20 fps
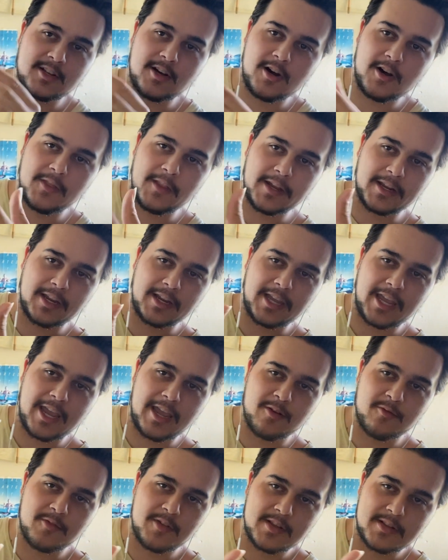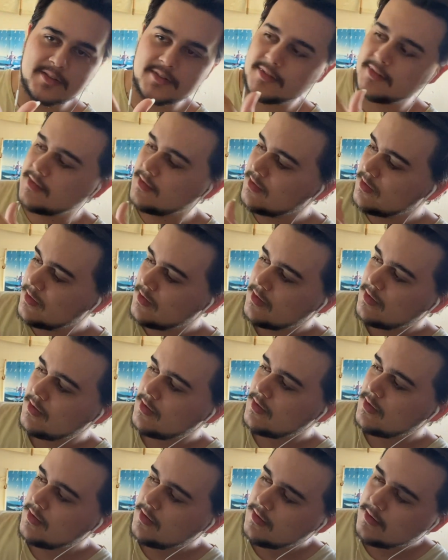on like a canvas.
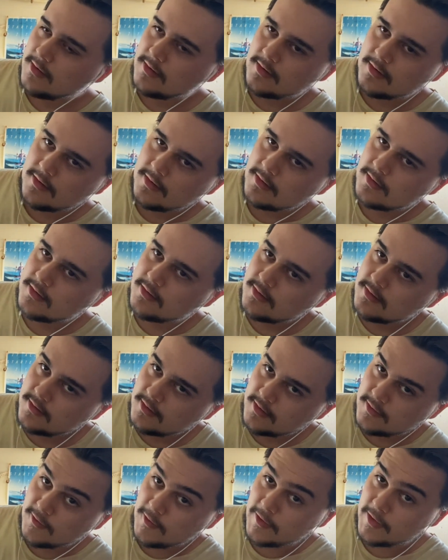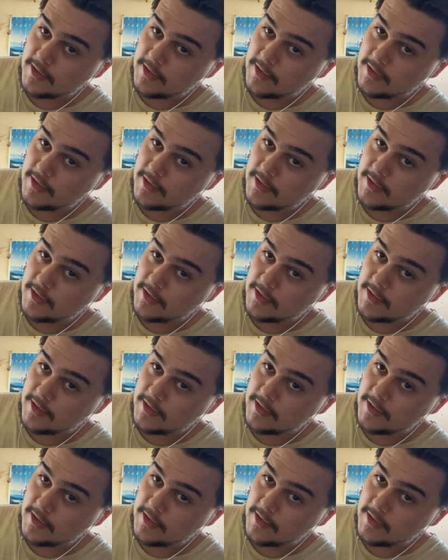It's very